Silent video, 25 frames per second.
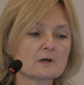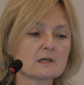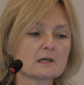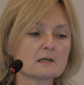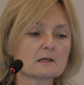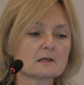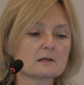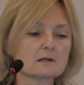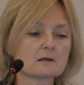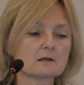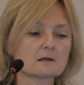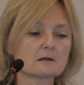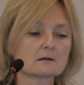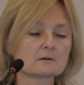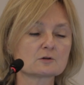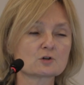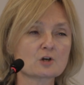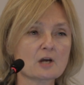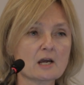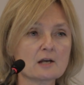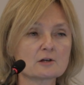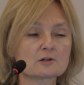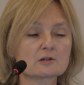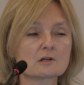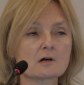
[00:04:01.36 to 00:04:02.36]
we
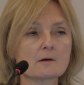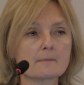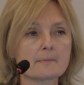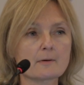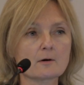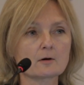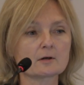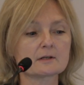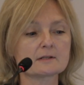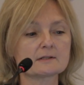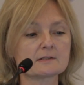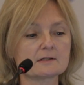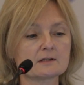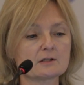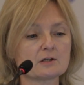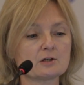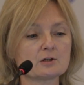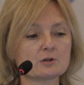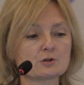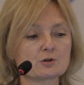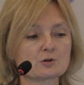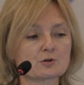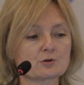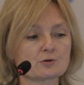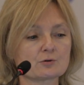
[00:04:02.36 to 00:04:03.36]
changed our
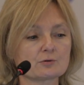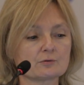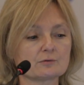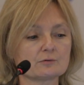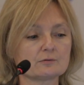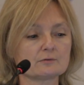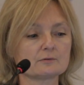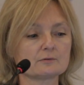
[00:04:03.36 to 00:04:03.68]
policy to